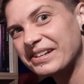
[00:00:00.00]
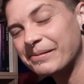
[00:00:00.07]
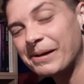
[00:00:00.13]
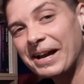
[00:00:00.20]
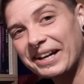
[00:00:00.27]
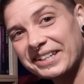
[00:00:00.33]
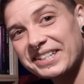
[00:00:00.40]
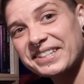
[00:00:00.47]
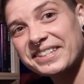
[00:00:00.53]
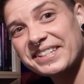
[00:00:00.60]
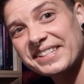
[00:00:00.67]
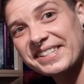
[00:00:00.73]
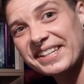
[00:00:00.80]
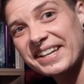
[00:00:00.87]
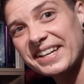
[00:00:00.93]
actually
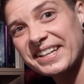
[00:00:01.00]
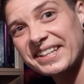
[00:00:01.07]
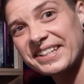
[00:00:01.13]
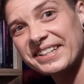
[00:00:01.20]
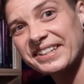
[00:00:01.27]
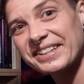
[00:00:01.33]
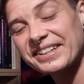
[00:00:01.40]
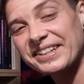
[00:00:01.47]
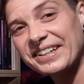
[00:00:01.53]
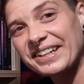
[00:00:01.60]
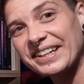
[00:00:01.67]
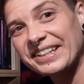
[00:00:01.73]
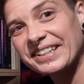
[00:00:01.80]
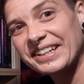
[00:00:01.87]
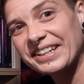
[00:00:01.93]
seeing
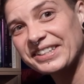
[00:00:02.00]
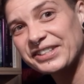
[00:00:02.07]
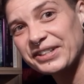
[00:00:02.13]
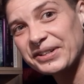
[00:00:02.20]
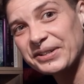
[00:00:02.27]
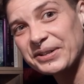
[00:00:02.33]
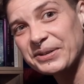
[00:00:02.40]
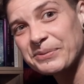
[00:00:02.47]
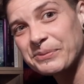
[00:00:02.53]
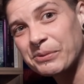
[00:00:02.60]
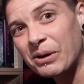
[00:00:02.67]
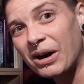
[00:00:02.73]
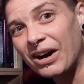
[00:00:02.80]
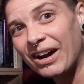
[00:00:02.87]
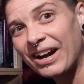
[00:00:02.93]
like, I don't know
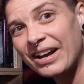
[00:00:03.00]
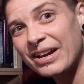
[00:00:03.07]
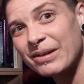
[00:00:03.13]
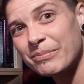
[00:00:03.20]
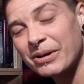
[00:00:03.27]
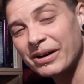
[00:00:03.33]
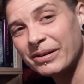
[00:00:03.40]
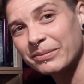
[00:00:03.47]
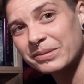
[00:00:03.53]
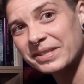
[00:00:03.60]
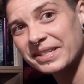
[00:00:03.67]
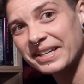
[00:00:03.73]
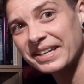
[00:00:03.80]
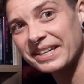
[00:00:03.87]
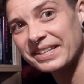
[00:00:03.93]
why, but I'm
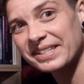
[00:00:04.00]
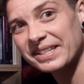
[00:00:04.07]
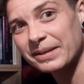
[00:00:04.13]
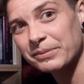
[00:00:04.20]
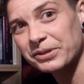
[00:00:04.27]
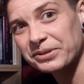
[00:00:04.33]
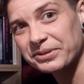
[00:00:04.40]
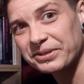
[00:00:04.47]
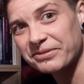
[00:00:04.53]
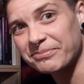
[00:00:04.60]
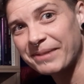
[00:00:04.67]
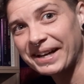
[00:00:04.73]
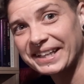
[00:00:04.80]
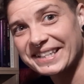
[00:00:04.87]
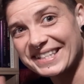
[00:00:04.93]
seeing some sort of
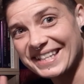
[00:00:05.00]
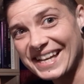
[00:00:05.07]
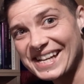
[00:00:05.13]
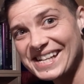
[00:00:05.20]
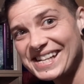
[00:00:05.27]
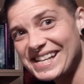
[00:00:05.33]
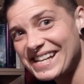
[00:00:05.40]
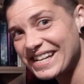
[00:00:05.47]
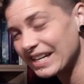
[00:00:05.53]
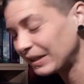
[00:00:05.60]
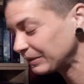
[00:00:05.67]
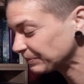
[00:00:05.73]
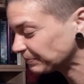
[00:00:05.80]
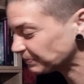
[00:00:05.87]
magazine here,